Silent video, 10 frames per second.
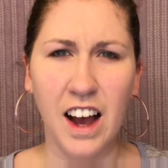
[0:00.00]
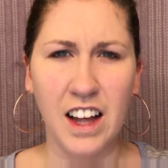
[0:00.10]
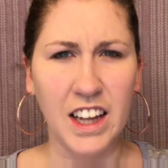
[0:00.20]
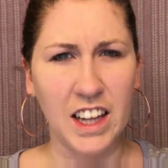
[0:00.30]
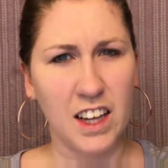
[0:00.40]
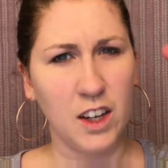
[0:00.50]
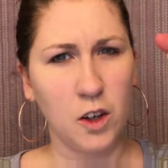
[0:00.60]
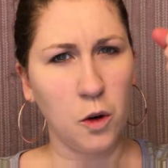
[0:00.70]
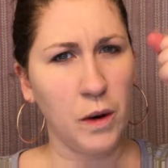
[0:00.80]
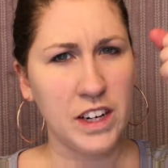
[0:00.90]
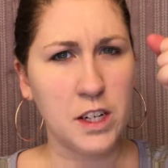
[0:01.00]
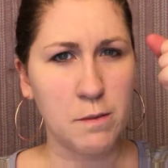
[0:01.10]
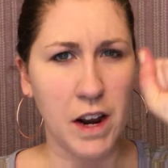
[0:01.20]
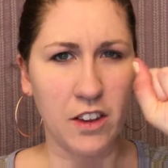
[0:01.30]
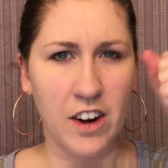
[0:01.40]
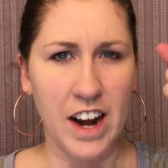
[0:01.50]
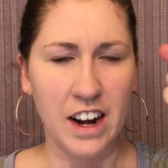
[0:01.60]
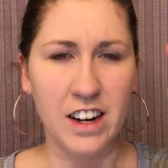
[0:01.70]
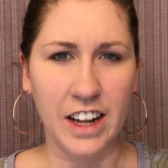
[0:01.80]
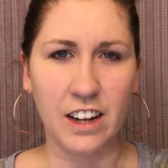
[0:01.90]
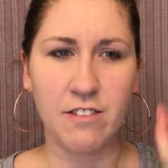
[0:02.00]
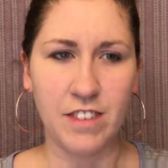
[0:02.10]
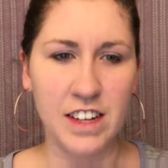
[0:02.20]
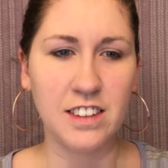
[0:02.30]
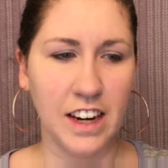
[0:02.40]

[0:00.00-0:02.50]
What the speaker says: I like clench my other hand into like a fist.